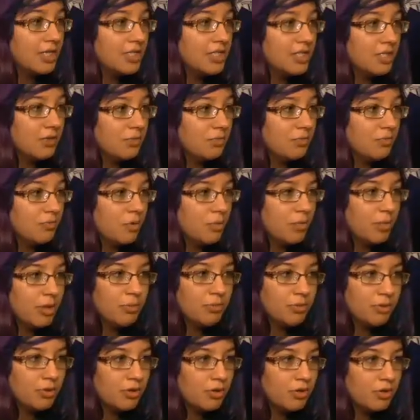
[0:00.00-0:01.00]
didn't
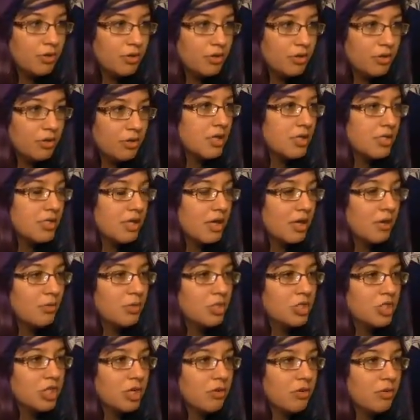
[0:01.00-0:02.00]
remember. Because I
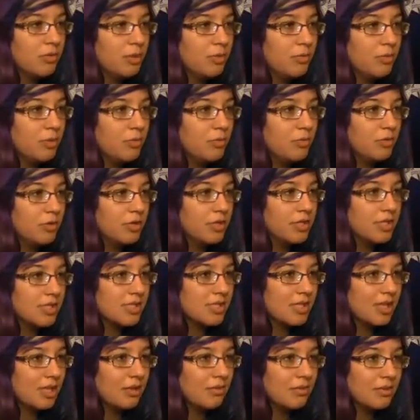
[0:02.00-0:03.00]
wish I remembered more of
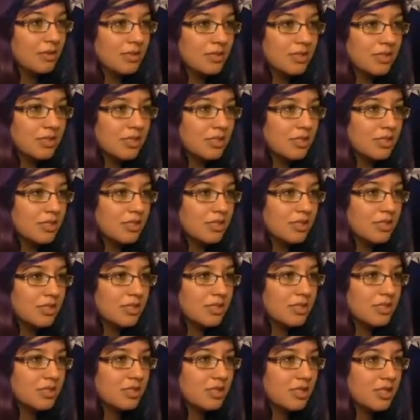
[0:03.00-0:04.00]
this game, because this is
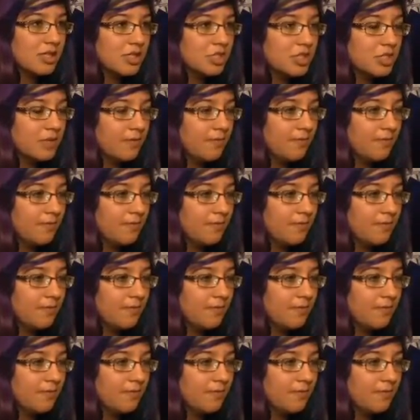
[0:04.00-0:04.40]
such a